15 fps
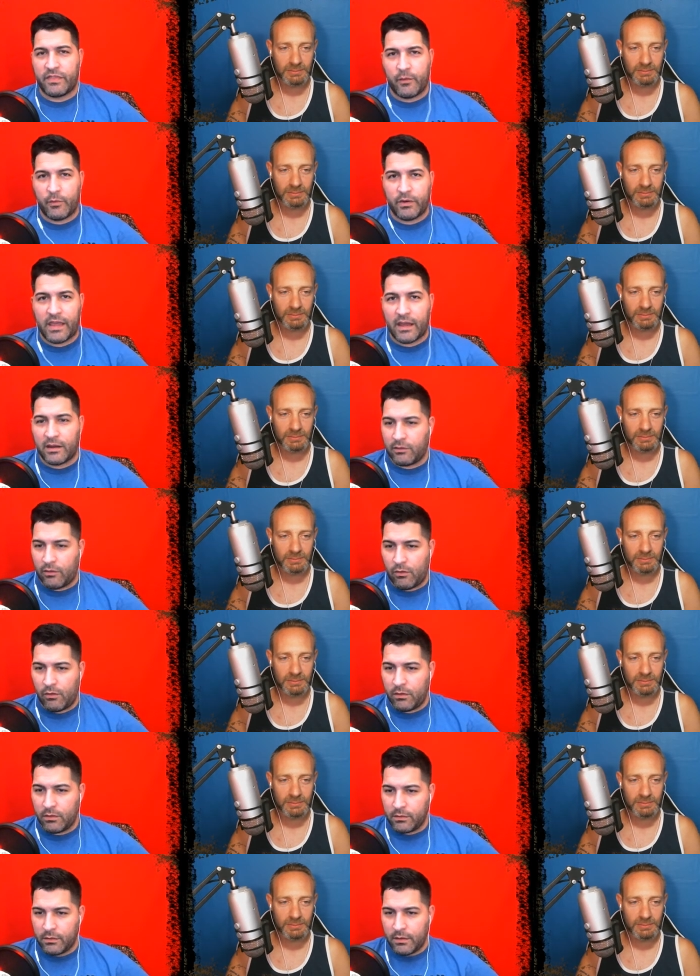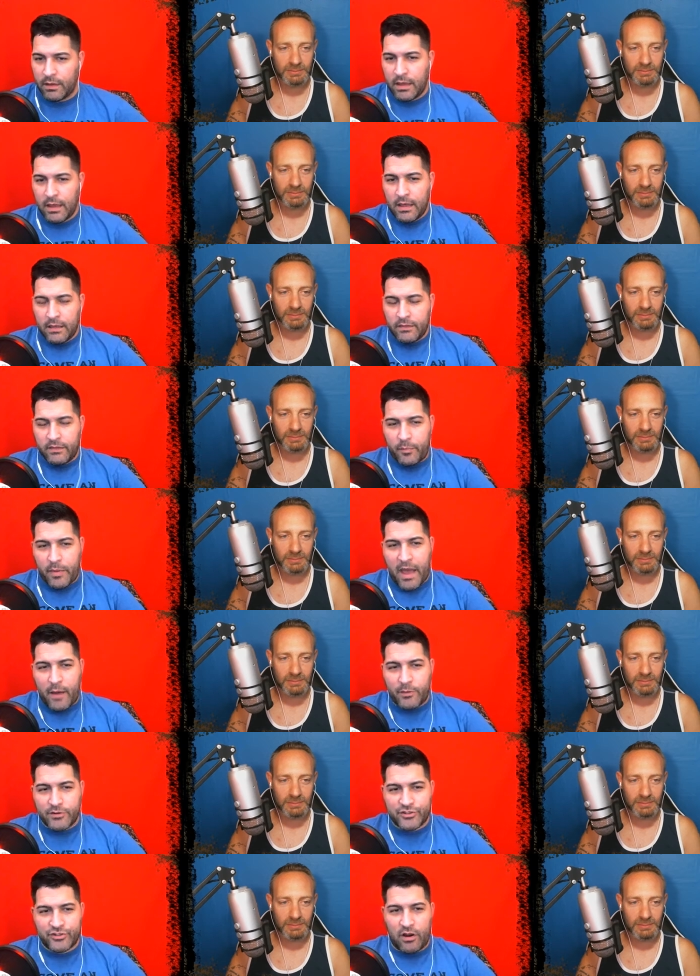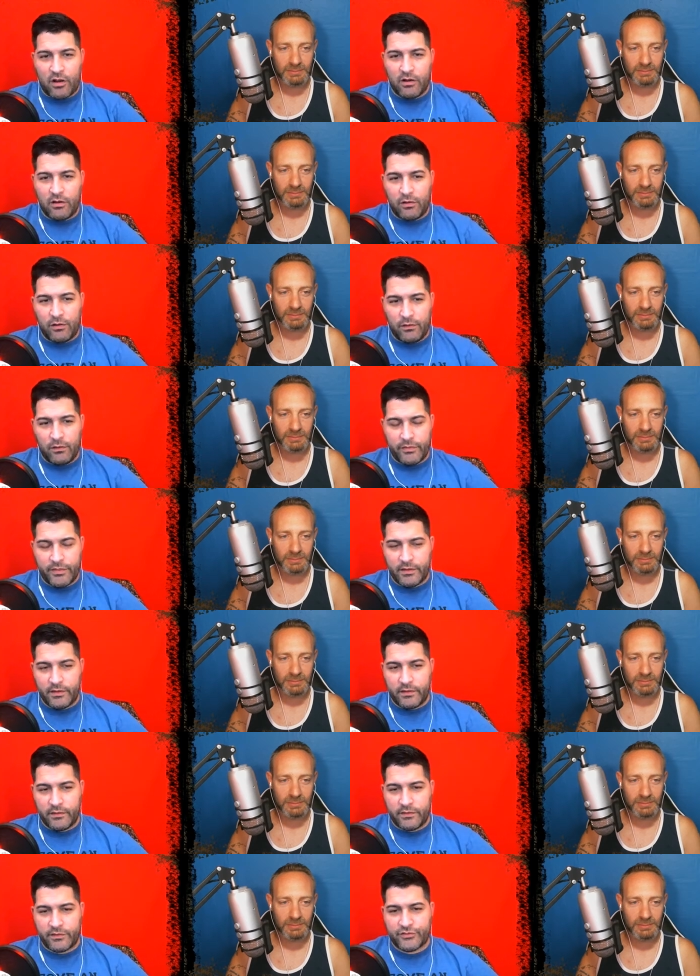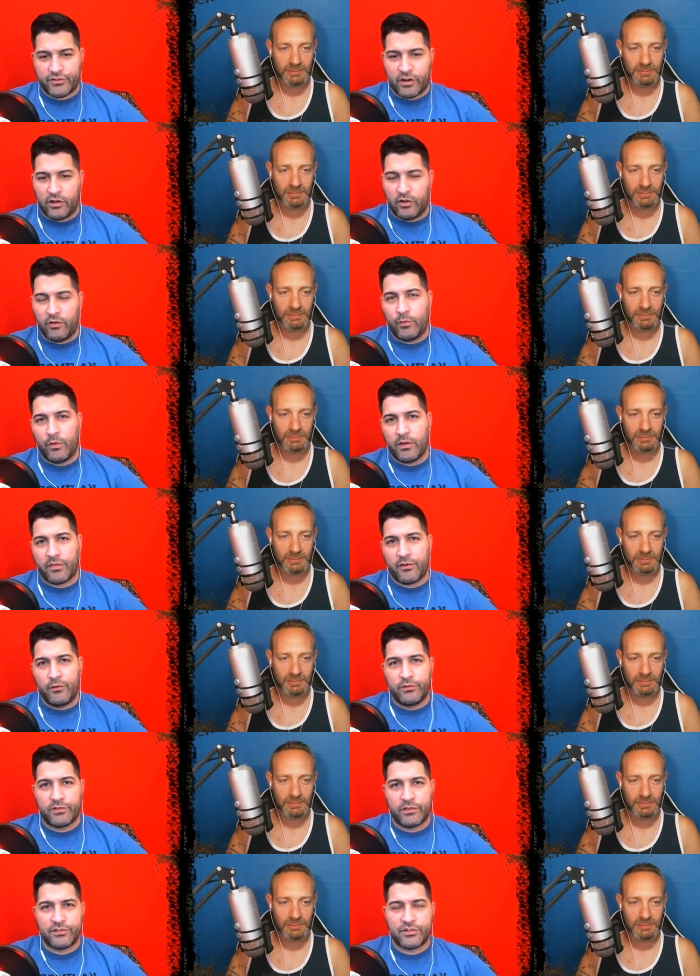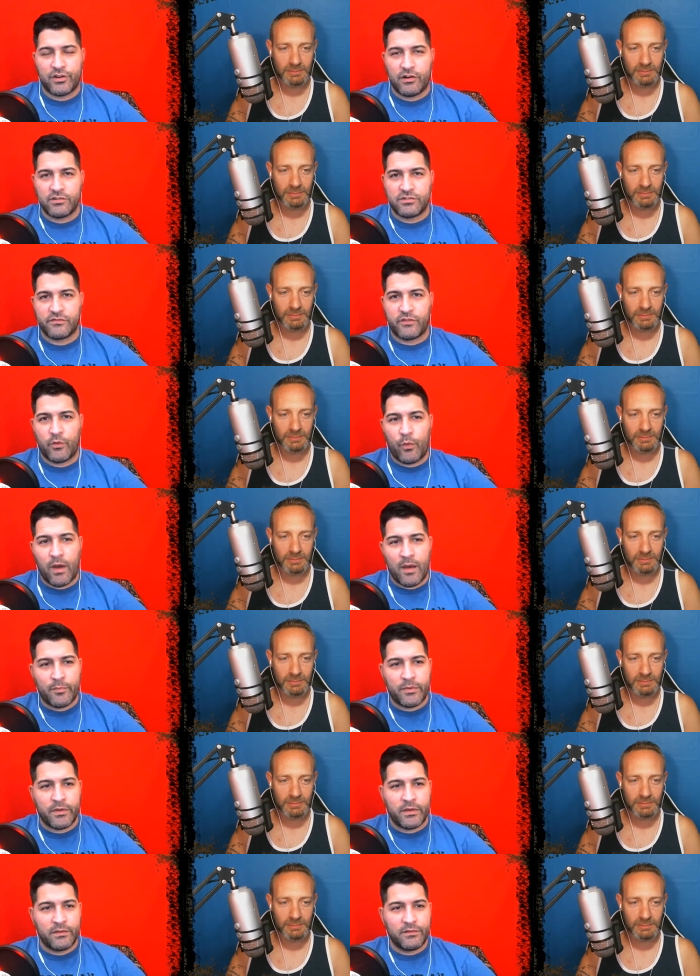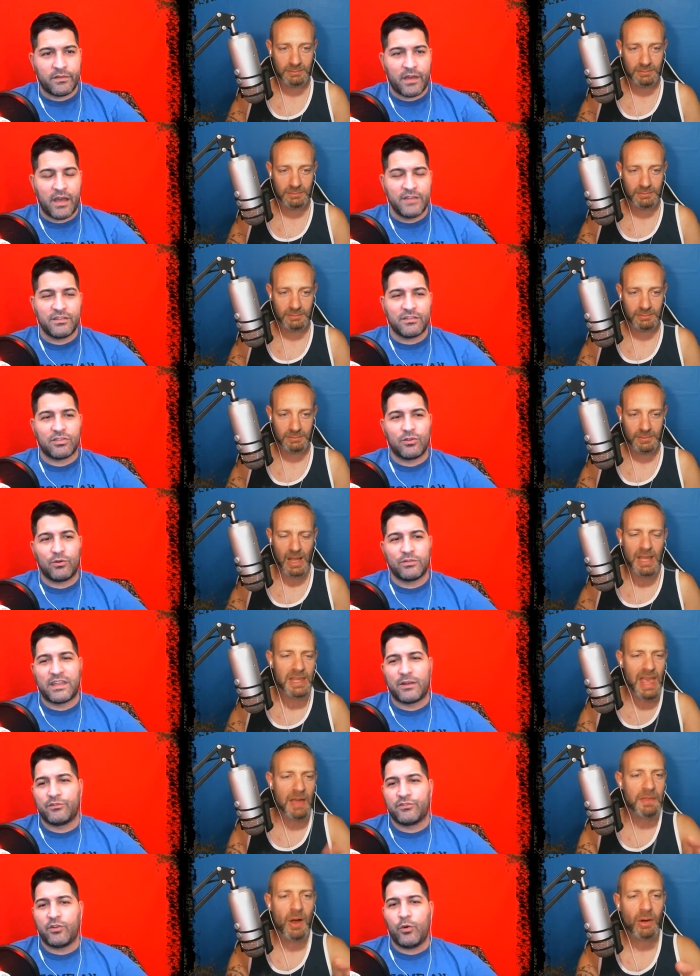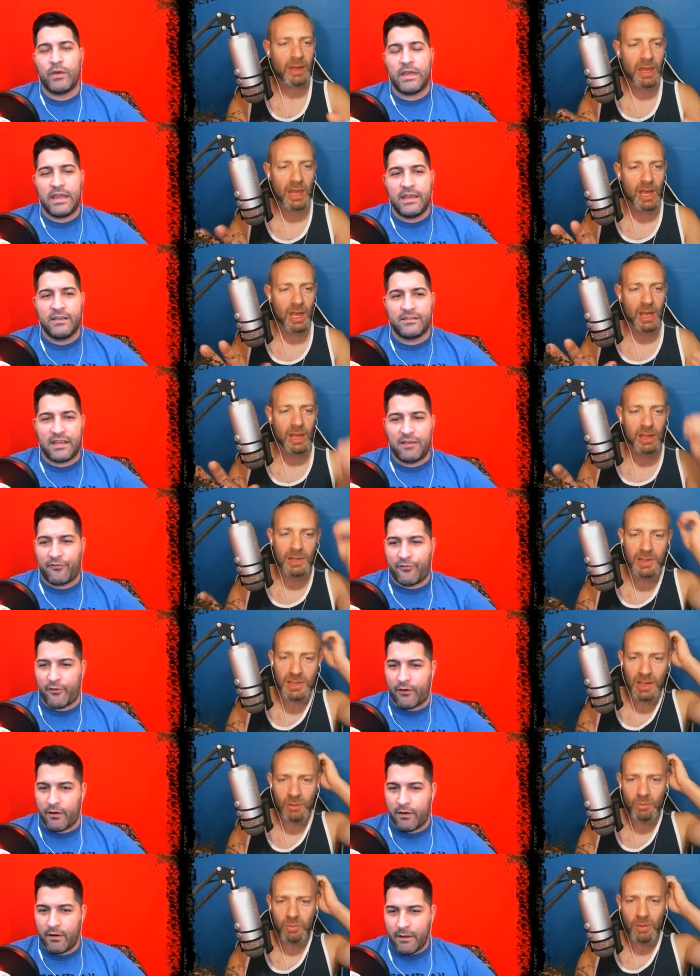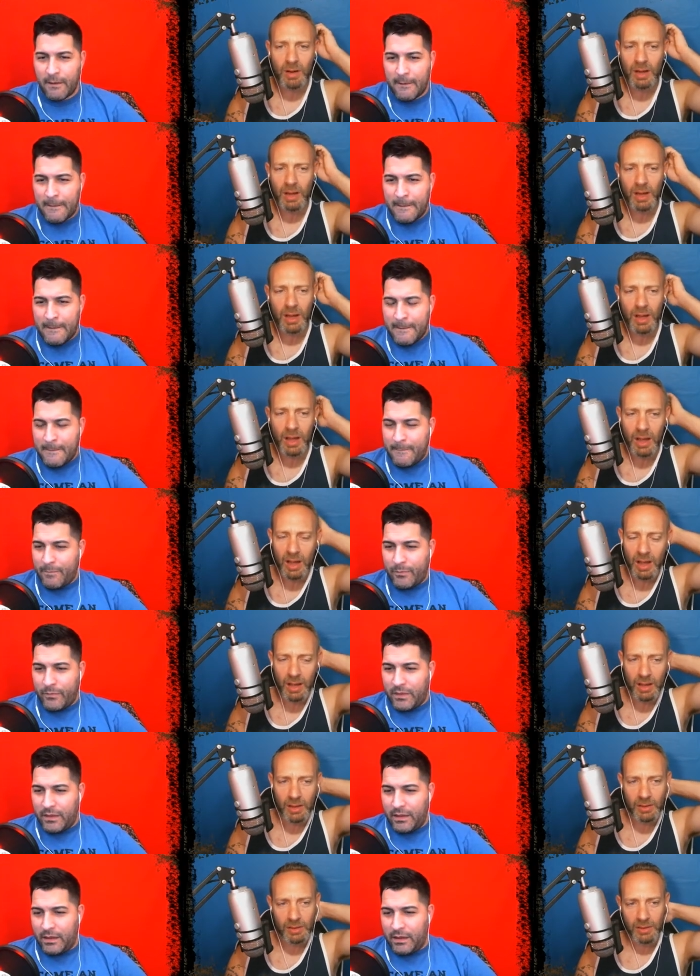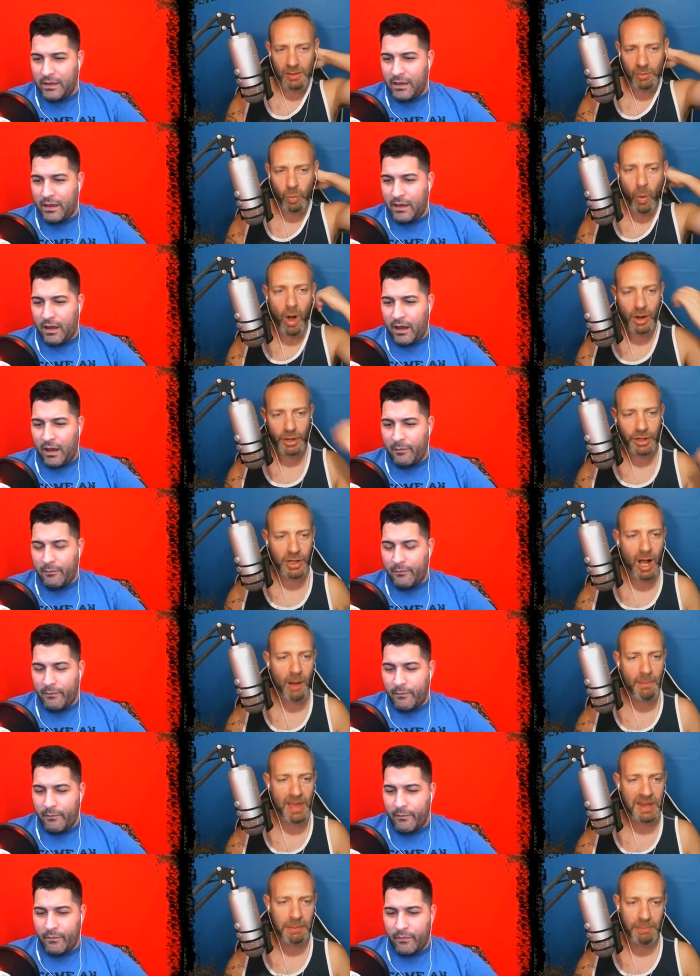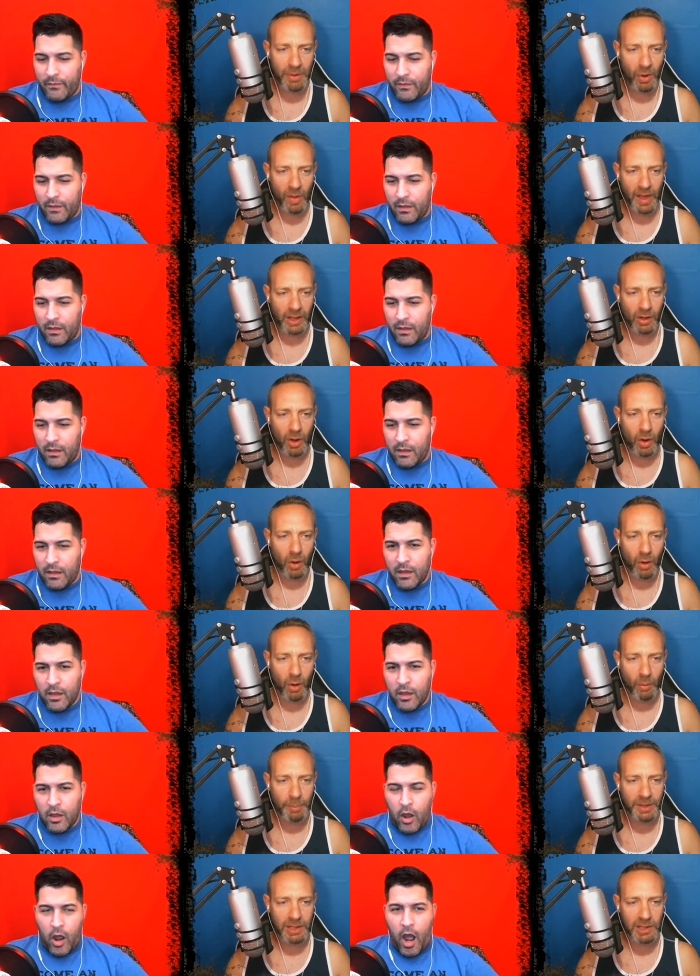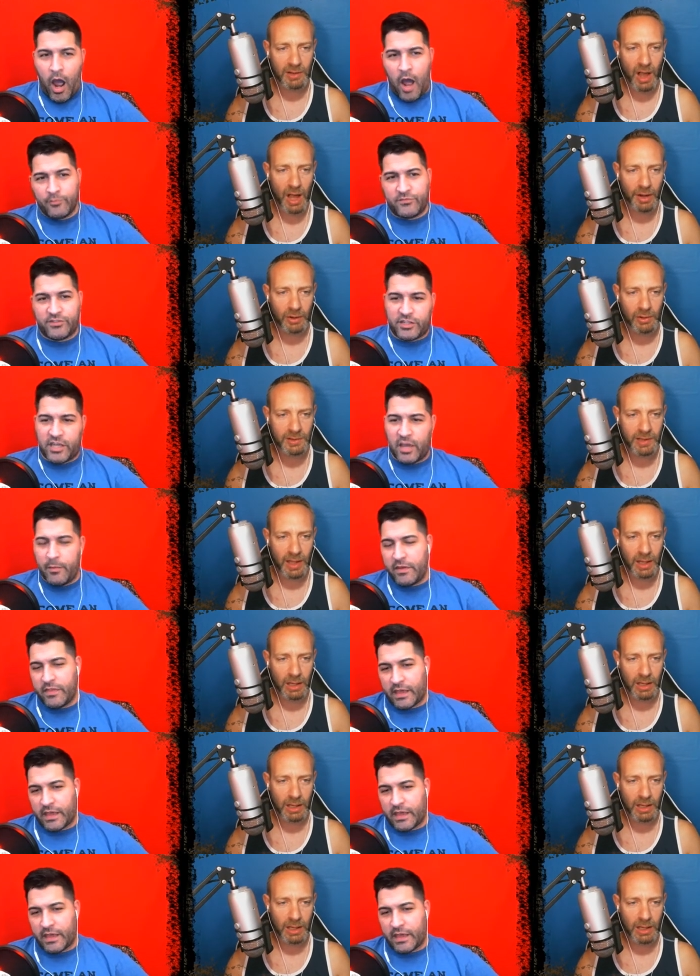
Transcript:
Speaker 1: would get along. The power struggle, the struggle with who's in charge of the weapons. I just thought
Speaker 2: that it was easy for Walker to come in and be all like, oh, because Otto's give me the